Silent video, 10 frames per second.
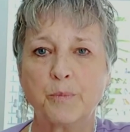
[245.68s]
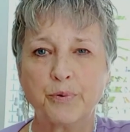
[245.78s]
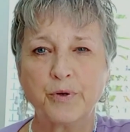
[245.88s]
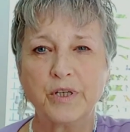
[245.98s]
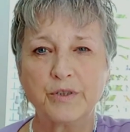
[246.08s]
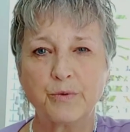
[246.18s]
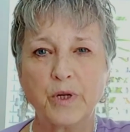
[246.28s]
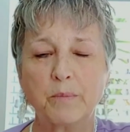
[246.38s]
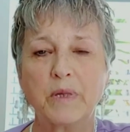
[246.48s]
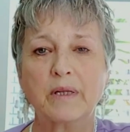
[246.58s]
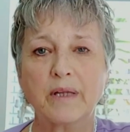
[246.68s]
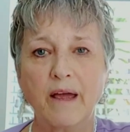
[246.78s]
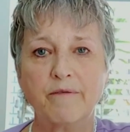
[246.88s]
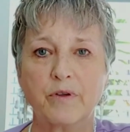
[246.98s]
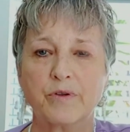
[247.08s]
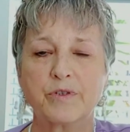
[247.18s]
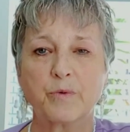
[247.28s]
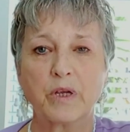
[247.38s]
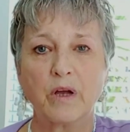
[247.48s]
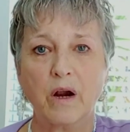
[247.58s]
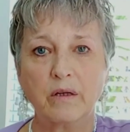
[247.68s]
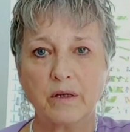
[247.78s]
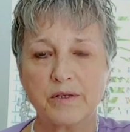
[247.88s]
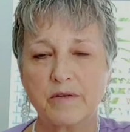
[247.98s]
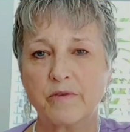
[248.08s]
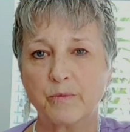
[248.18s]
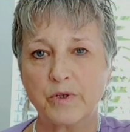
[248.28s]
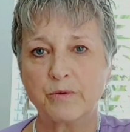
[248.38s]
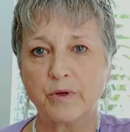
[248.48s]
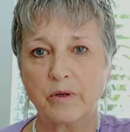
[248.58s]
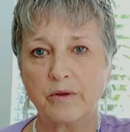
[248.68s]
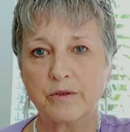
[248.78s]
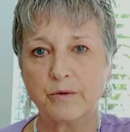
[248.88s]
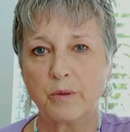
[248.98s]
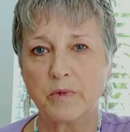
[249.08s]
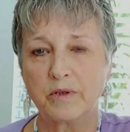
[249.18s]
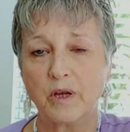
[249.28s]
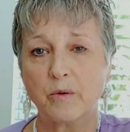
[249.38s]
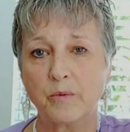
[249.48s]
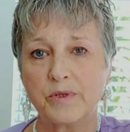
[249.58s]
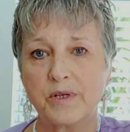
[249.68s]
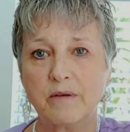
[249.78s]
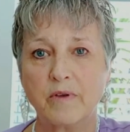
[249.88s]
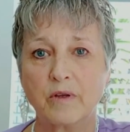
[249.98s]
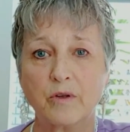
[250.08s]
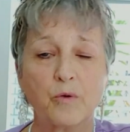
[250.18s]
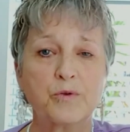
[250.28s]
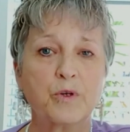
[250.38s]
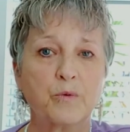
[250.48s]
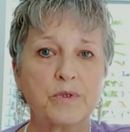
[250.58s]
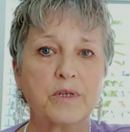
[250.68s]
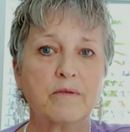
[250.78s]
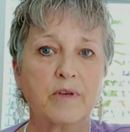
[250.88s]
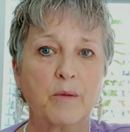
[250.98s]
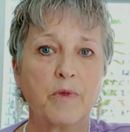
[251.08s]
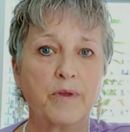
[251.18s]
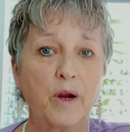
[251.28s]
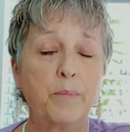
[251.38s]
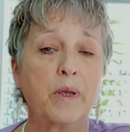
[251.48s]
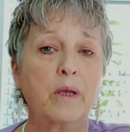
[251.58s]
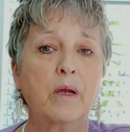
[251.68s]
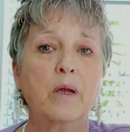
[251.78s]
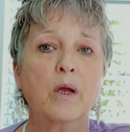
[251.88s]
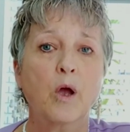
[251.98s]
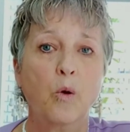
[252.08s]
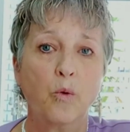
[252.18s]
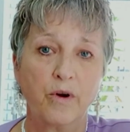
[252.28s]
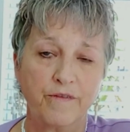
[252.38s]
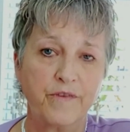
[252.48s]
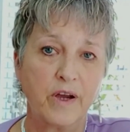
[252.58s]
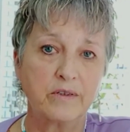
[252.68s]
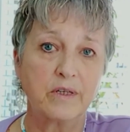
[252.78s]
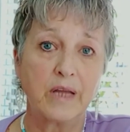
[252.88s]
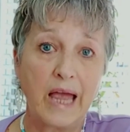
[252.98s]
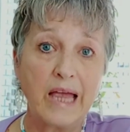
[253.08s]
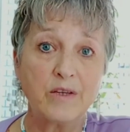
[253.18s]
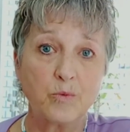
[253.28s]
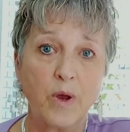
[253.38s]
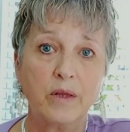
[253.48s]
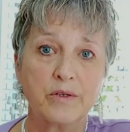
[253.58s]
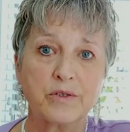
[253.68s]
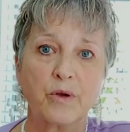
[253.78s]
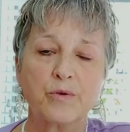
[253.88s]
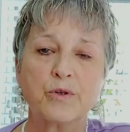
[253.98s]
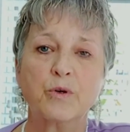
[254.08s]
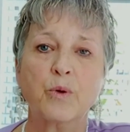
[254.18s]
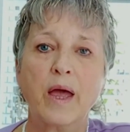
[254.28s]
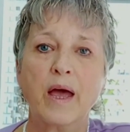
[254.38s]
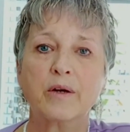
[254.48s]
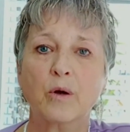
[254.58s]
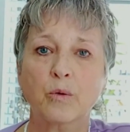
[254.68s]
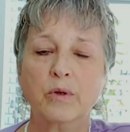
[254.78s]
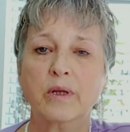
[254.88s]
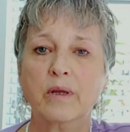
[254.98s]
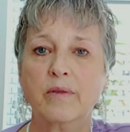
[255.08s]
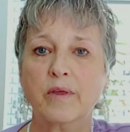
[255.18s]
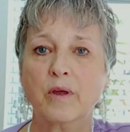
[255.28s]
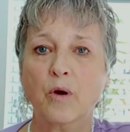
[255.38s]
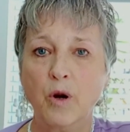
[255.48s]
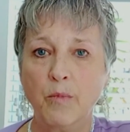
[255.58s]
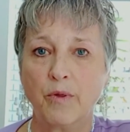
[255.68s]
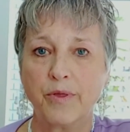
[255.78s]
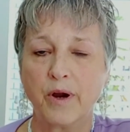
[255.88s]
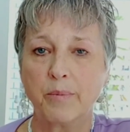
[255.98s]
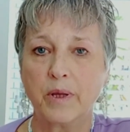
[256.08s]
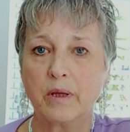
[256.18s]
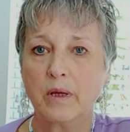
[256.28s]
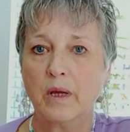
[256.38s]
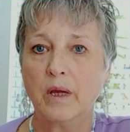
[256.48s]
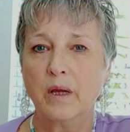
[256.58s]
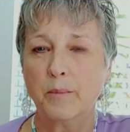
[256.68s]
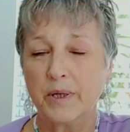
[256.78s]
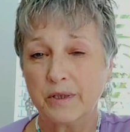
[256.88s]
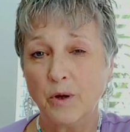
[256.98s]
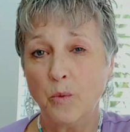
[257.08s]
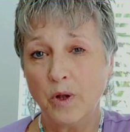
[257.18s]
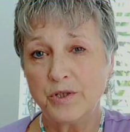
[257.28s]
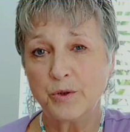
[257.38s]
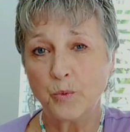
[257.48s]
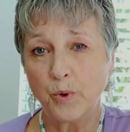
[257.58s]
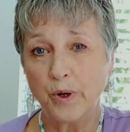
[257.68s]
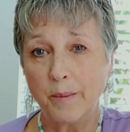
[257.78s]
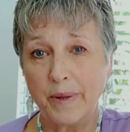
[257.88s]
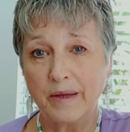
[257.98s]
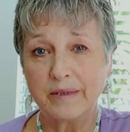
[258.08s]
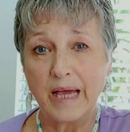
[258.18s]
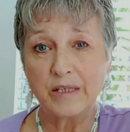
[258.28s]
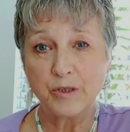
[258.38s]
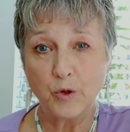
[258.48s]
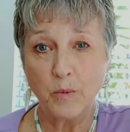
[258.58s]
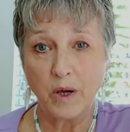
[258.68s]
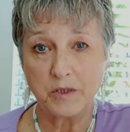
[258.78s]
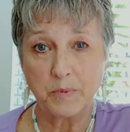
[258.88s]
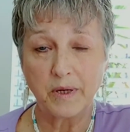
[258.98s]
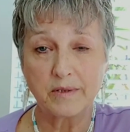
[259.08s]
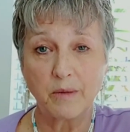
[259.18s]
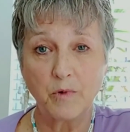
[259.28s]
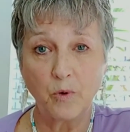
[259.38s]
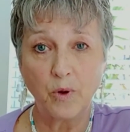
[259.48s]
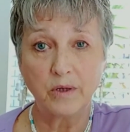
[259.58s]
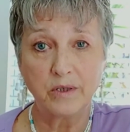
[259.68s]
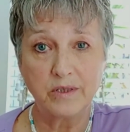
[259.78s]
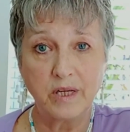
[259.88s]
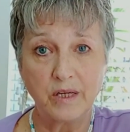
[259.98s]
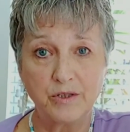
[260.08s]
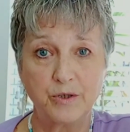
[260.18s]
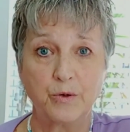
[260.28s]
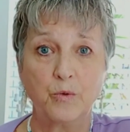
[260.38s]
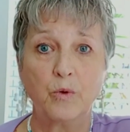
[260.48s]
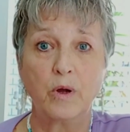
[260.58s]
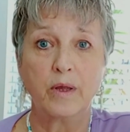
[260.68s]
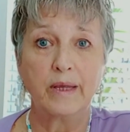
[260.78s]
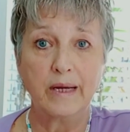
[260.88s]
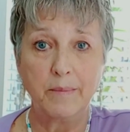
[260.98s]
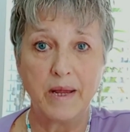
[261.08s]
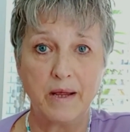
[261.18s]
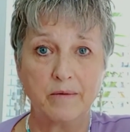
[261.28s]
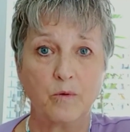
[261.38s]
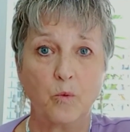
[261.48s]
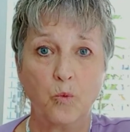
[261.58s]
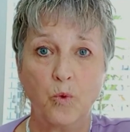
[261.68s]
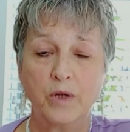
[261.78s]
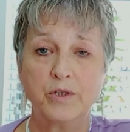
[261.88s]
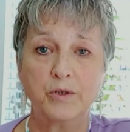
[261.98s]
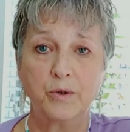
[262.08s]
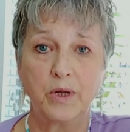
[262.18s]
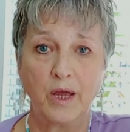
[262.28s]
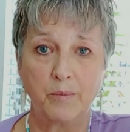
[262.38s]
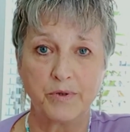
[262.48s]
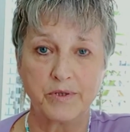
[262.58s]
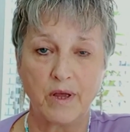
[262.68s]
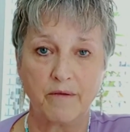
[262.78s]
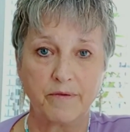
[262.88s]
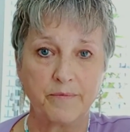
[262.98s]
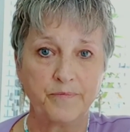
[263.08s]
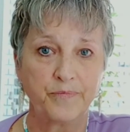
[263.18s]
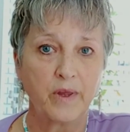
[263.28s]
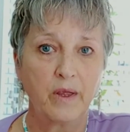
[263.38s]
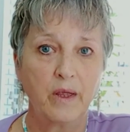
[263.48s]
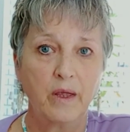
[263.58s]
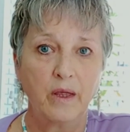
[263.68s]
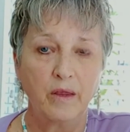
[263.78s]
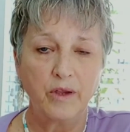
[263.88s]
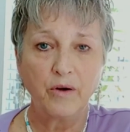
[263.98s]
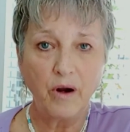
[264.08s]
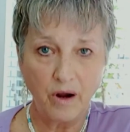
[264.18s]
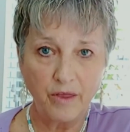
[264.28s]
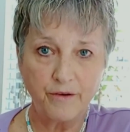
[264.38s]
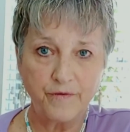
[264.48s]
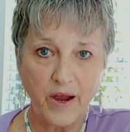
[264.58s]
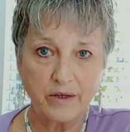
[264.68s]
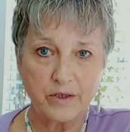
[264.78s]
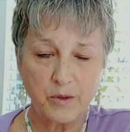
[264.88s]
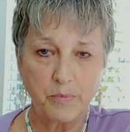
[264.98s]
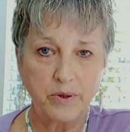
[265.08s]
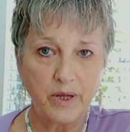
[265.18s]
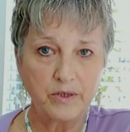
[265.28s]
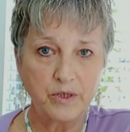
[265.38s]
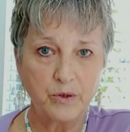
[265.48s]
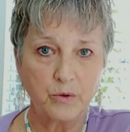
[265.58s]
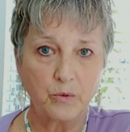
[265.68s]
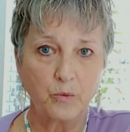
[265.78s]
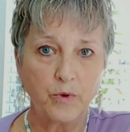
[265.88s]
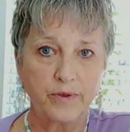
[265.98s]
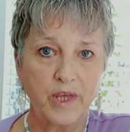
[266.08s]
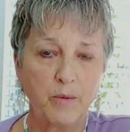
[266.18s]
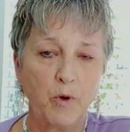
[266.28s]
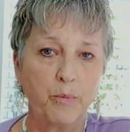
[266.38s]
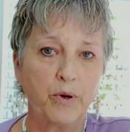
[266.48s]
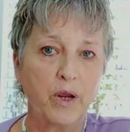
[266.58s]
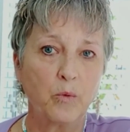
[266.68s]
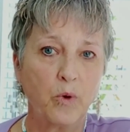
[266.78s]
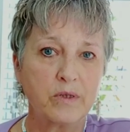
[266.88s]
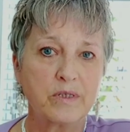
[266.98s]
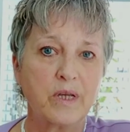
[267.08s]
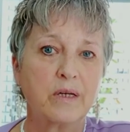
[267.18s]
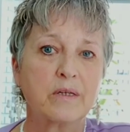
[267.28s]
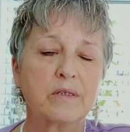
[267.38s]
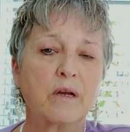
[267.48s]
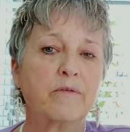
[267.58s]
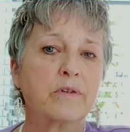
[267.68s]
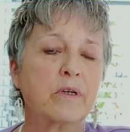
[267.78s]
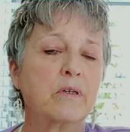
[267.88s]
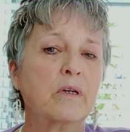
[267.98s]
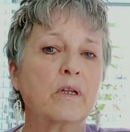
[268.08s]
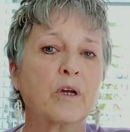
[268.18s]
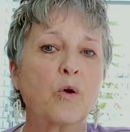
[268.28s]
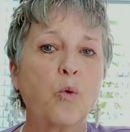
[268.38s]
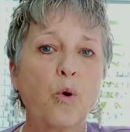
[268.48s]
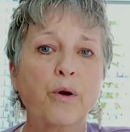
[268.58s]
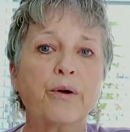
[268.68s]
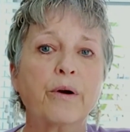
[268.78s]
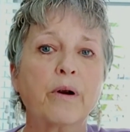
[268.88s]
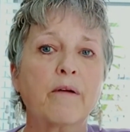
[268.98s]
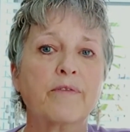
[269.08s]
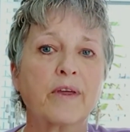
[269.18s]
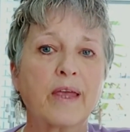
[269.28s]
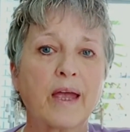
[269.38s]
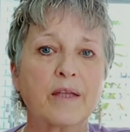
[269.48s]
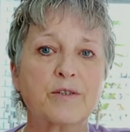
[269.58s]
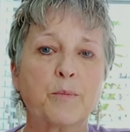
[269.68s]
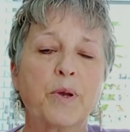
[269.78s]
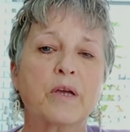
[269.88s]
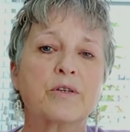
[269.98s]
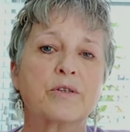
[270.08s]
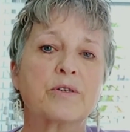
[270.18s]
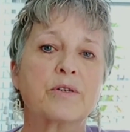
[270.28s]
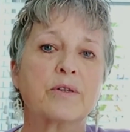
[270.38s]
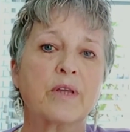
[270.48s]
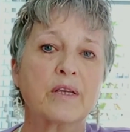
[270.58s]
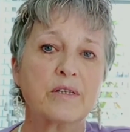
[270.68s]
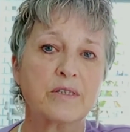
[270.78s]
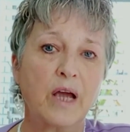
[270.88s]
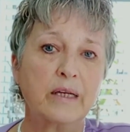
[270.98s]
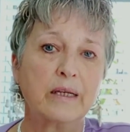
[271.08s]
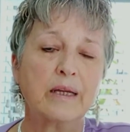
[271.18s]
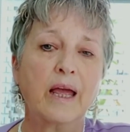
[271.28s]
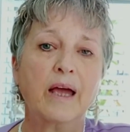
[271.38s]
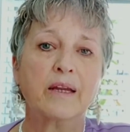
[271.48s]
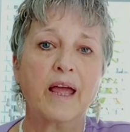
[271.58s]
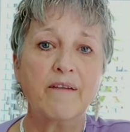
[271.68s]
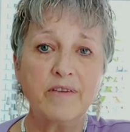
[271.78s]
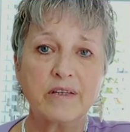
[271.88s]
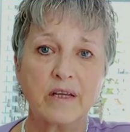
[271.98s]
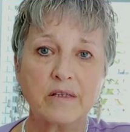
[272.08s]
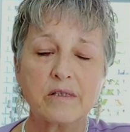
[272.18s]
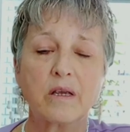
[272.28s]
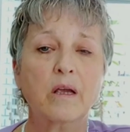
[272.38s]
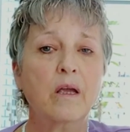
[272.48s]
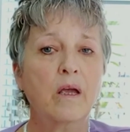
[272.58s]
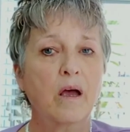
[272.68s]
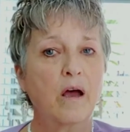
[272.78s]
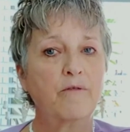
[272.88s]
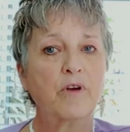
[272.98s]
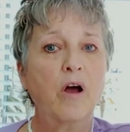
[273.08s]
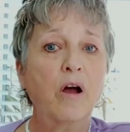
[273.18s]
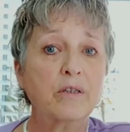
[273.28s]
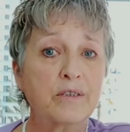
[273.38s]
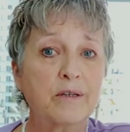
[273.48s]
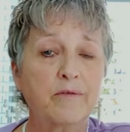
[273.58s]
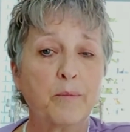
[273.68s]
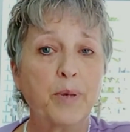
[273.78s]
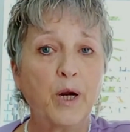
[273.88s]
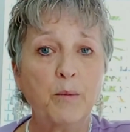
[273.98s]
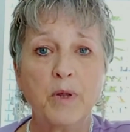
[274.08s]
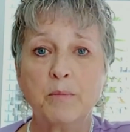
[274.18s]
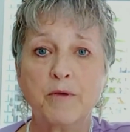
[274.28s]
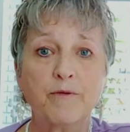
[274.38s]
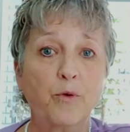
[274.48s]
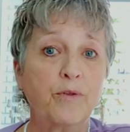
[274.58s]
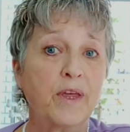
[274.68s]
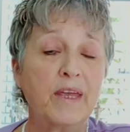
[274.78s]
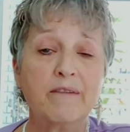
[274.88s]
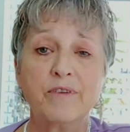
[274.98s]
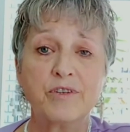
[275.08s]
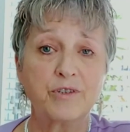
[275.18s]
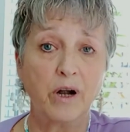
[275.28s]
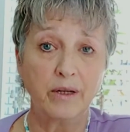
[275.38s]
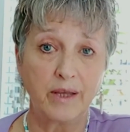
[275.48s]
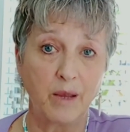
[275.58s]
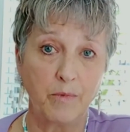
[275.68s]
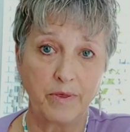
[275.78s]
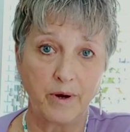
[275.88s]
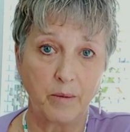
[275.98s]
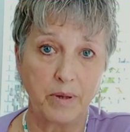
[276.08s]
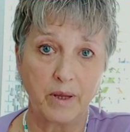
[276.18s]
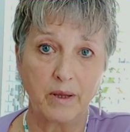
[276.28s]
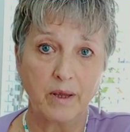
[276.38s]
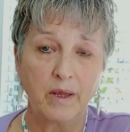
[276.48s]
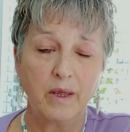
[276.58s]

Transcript: pre-treatment levels regardless of the treatment they were receiving. Those who received chemotherapy were affected, as well as those who had only the hormone therapy. But I don't want you to worry about that too much, because I'm going to teach you in a minute what to do to help yourself. There are other factors at play too with Chemo Brain. One study discovered that nearly a quarter of the cancer patients they studied had evidence of cognitive impairment before they even started chemotherapy.